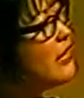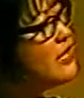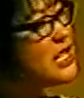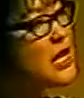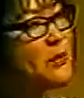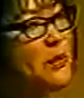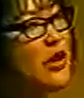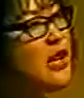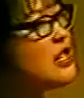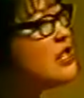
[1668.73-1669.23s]

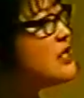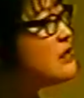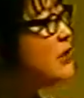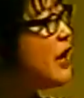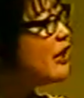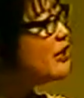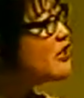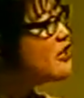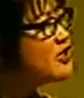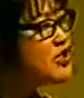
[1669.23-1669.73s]
See, because of
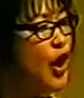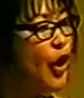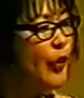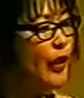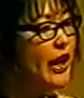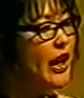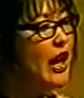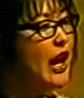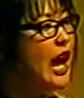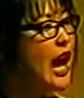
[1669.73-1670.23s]
my
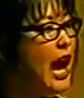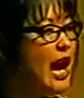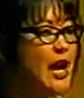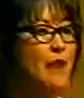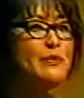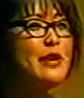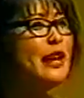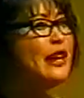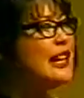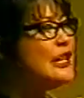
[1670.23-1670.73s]
dystonia, I
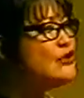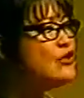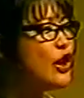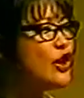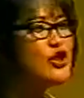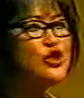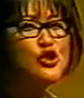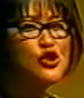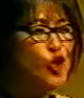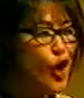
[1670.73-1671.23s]
am taking
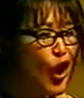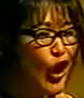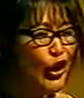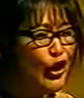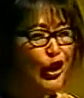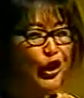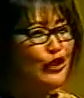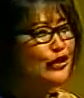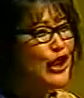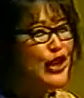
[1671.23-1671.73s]
drugs
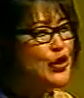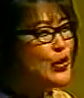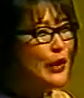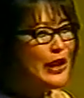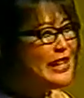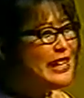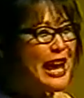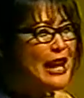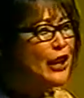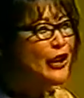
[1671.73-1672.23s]
stronger than you
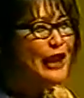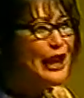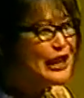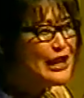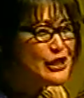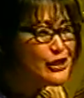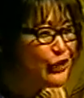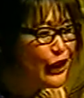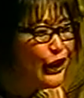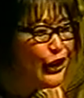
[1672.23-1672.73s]
can get on
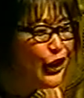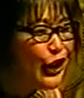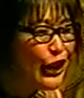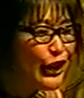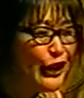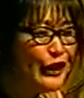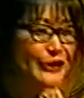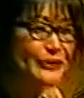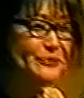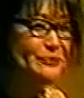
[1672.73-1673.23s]
any street
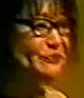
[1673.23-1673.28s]
corner.